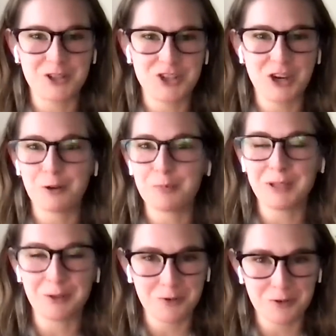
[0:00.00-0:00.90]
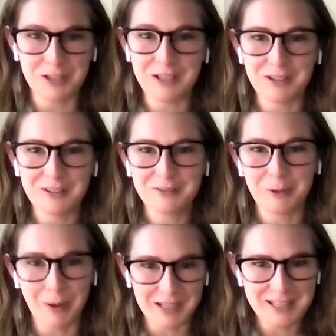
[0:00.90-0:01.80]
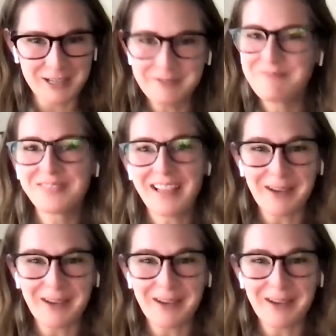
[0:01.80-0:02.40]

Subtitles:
Grigio or Pinot Gris Ramato.